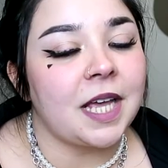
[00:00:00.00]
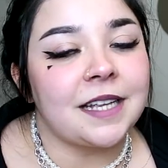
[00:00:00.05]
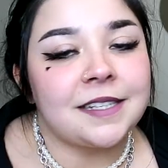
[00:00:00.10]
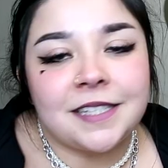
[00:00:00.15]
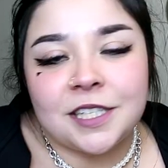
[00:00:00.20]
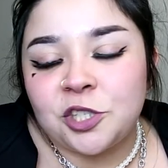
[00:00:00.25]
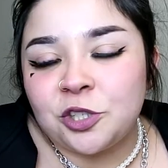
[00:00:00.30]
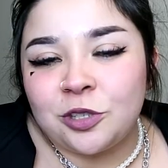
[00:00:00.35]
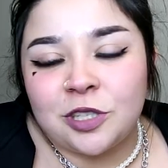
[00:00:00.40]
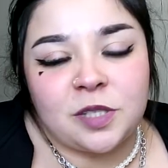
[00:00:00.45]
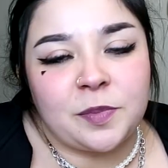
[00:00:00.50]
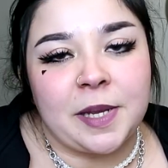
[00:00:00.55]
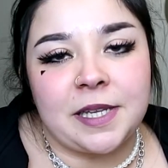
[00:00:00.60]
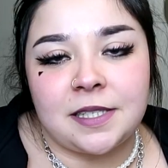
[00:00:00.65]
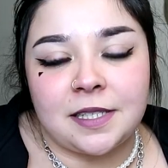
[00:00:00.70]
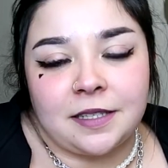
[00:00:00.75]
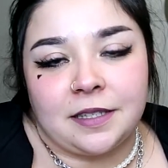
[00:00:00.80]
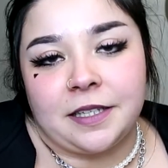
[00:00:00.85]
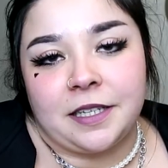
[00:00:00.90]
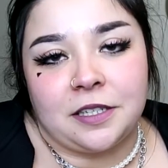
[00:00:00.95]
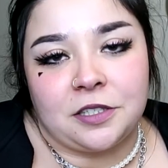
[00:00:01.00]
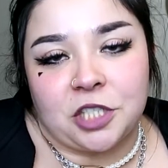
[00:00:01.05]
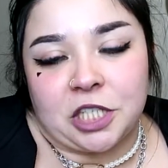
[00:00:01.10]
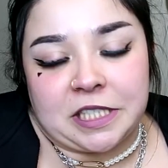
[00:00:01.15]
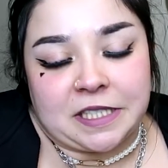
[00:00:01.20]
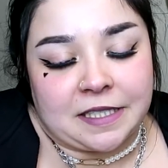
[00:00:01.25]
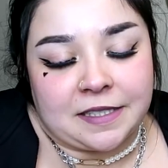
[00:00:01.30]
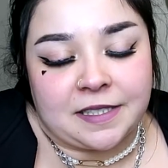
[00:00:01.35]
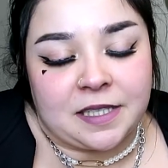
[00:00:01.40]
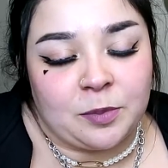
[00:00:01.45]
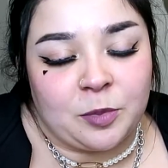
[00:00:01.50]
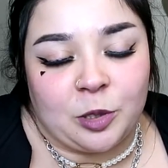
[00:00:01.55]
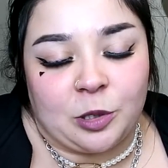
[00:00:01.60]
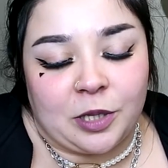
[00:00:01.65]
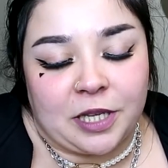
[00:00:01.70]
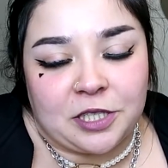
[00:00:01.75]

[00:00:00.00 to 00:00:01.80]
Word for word: A sigil is basically just a symbol.